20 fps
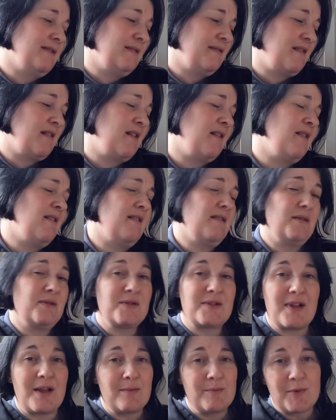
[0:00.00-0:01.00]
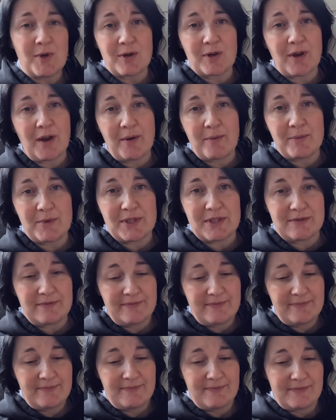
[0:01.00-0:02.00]
I was like, I'm not going with a
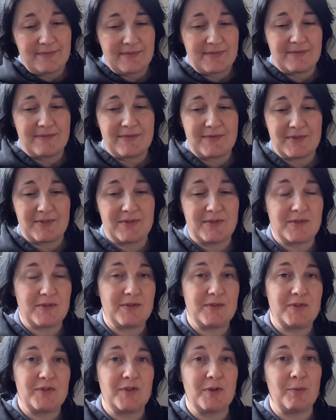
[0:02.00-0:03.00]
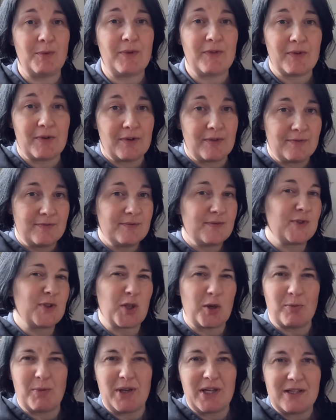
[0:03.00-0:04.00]
stomach full
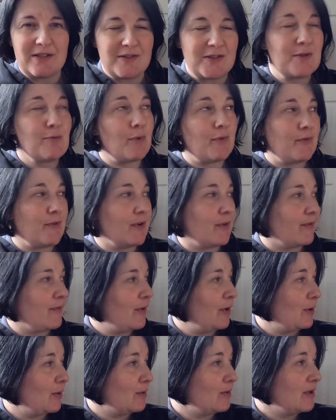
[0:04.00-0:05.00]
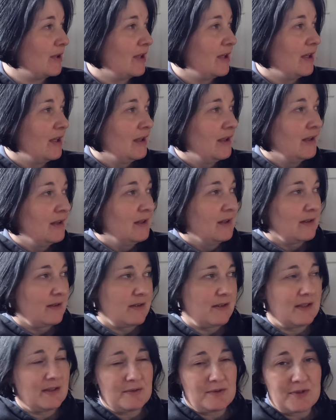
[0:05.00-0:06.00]
of food,
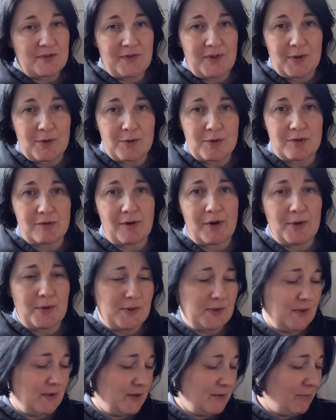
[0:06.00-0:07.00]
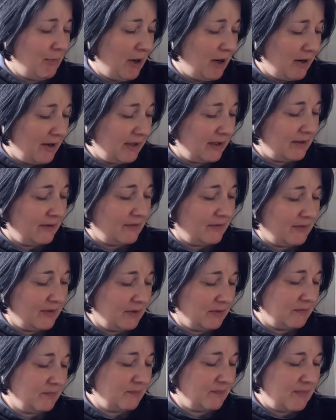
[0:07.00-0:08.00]
because I just feel gross on the bike. I
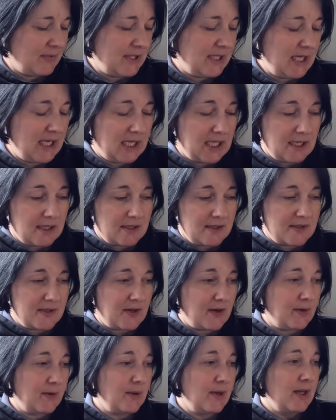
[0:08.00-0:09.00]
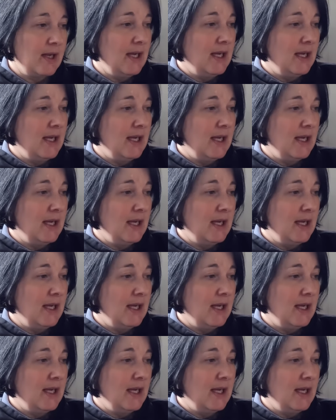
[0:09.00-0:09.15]
feel sicky. So